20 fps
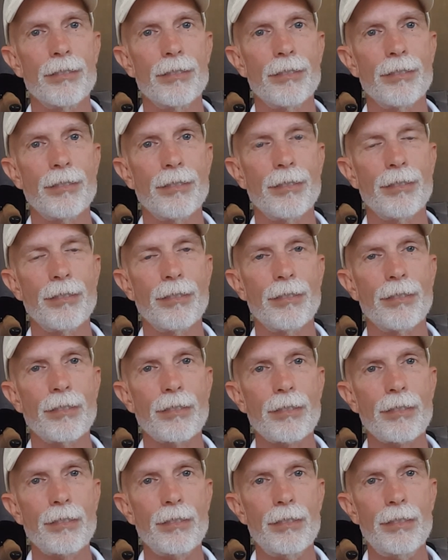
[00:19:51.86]

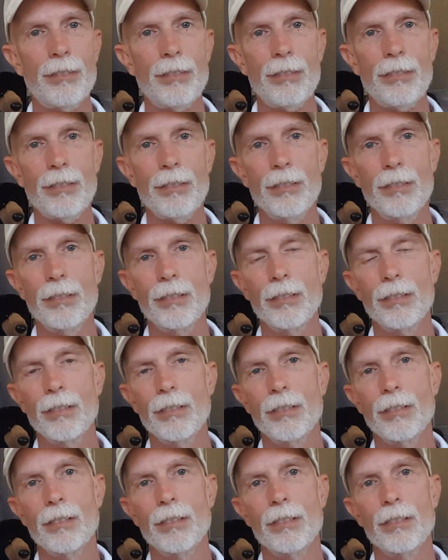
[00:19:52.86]

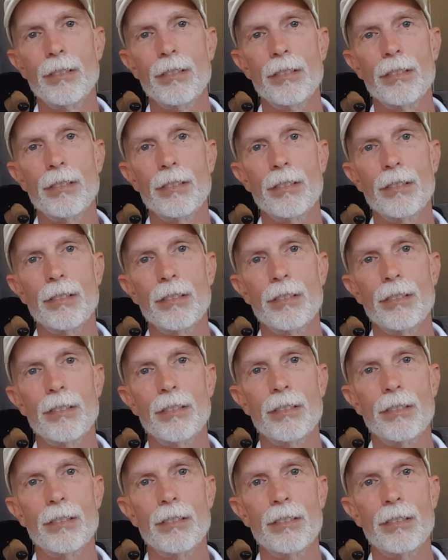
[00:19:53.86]

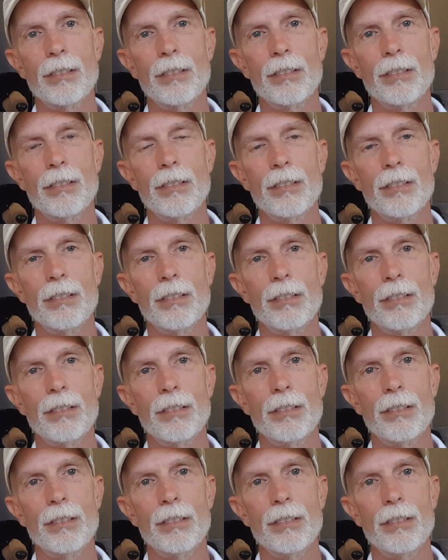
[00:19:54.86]

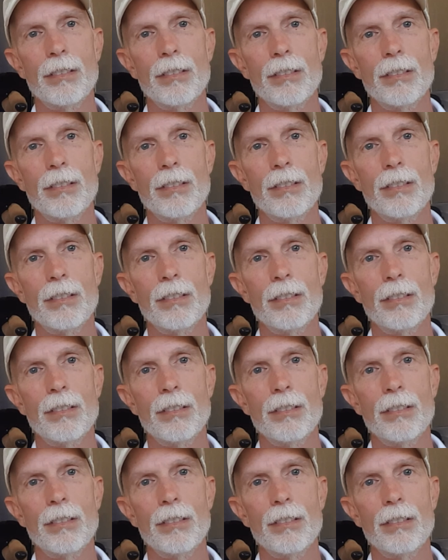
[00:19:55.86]

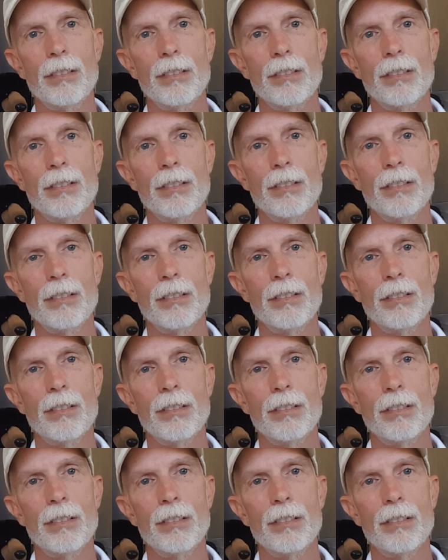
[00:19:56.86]
This person isn't speaking.